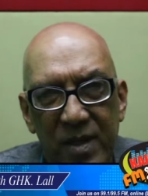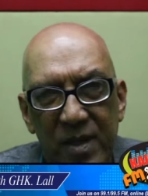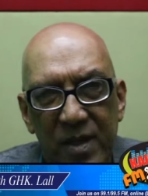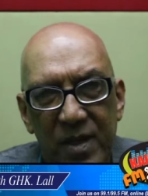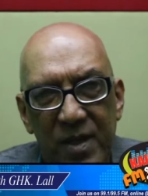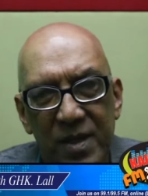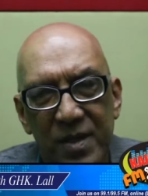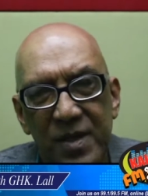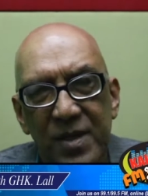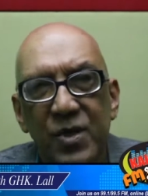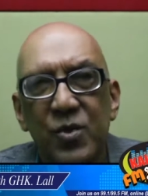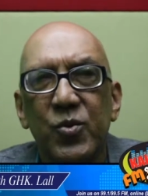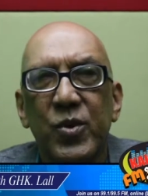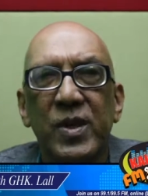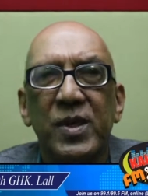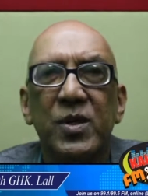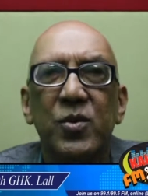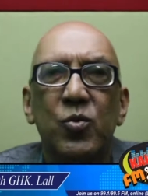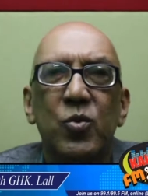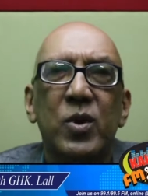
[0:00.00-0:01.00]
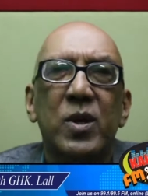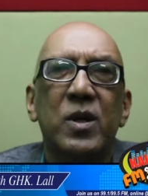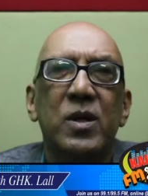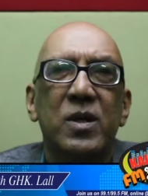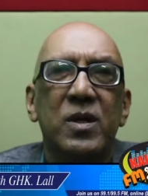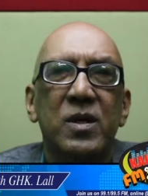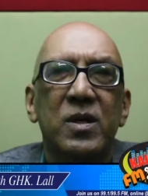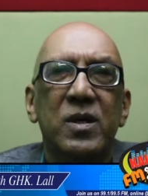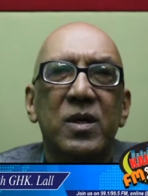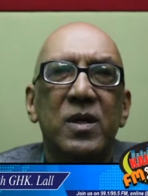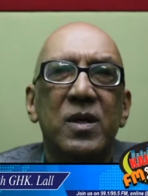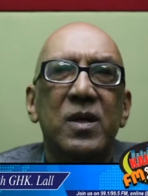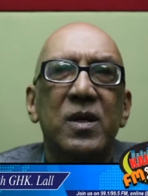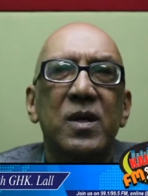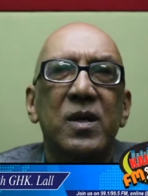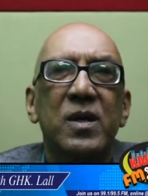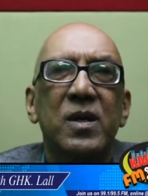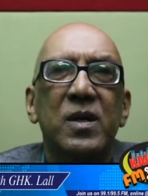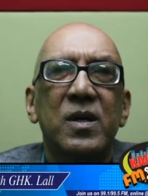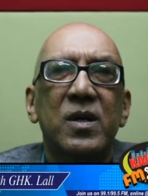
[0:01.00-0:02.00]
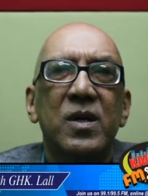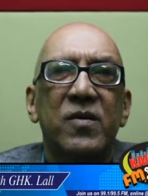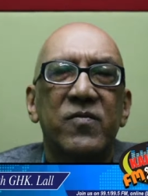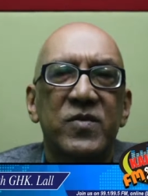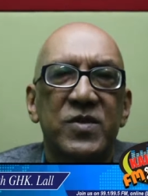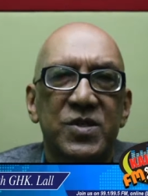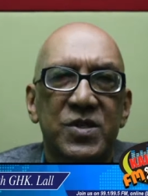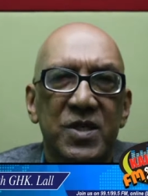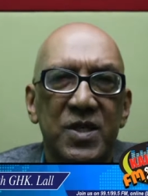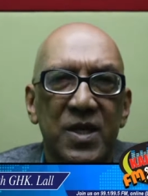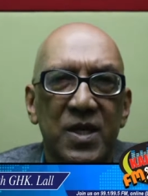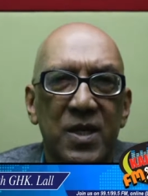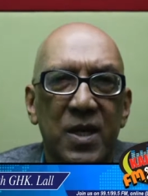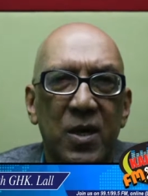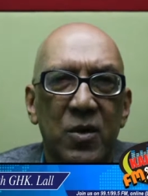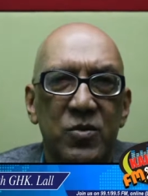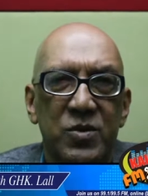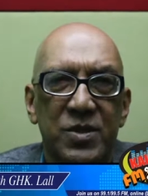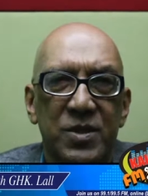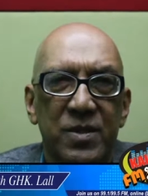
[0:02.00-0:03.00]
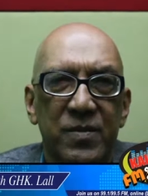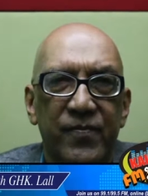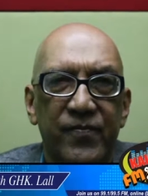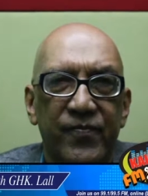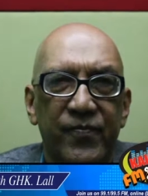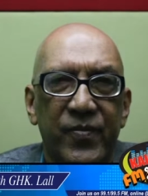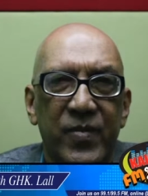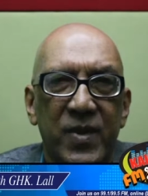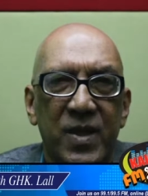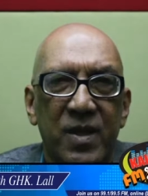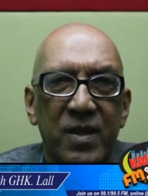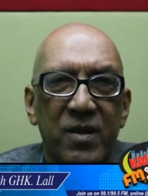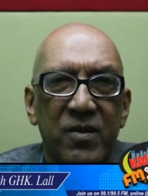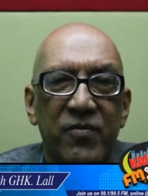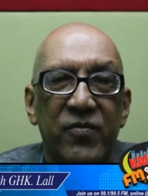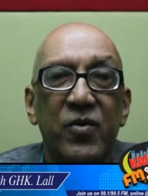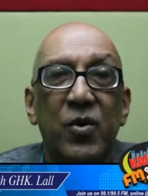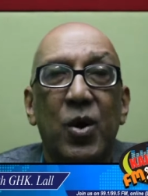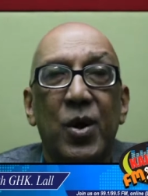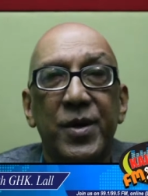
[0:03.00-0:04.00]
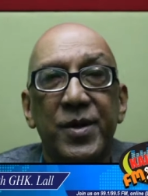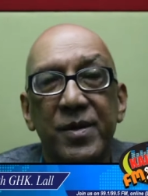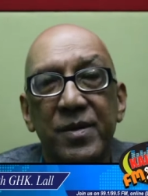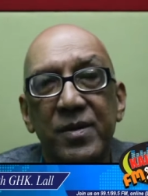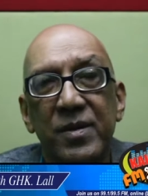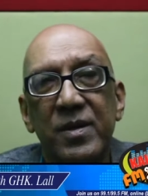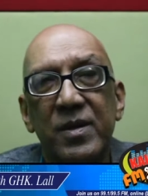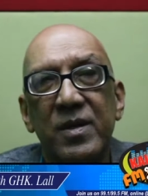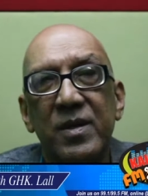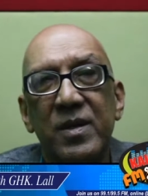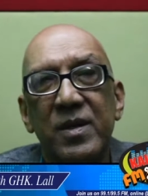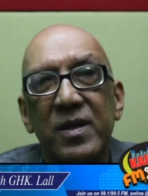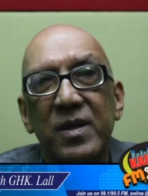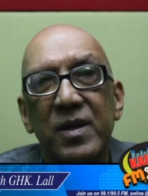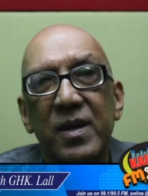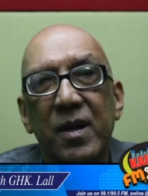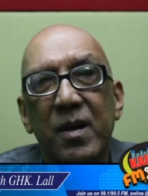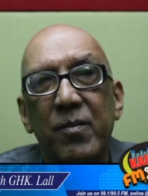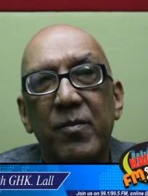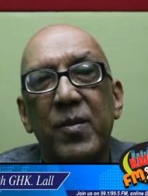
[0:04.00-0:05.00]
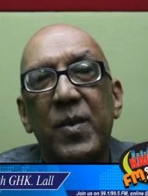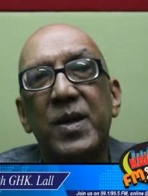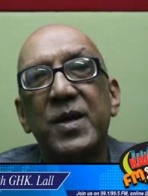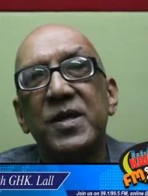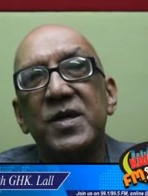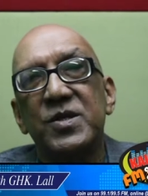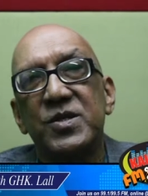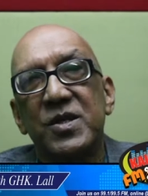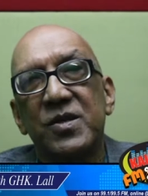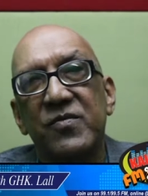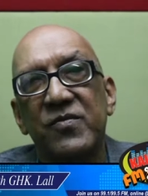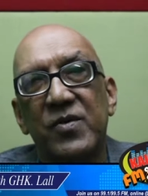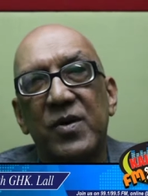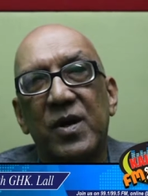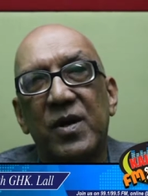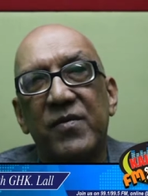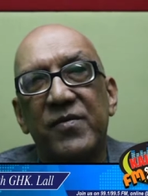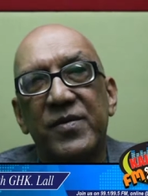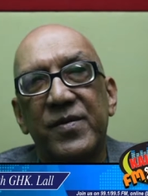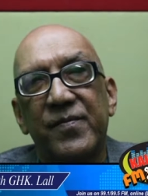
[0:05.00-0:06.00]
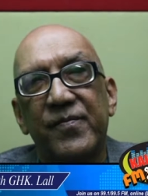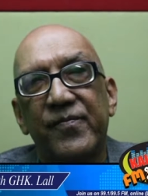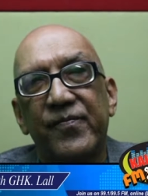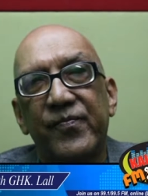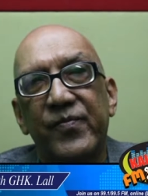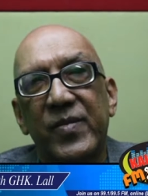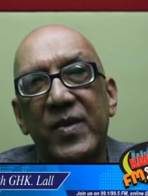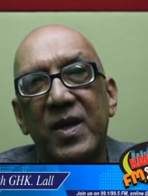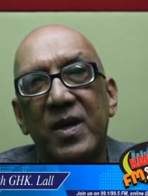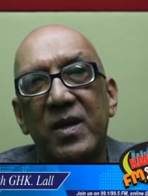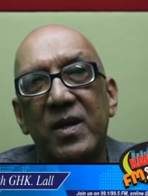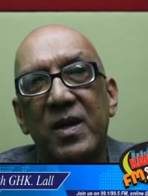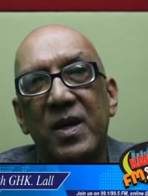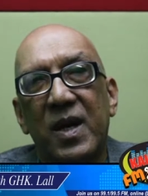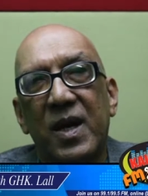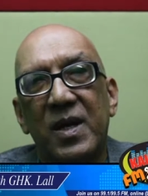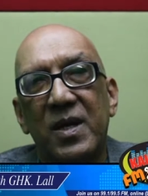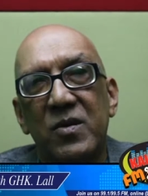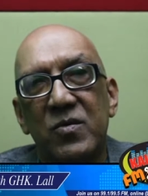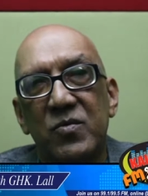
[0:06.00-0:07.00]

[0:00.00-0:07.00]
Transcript: in doing the work of the City Council. Fraud, monies involved, and it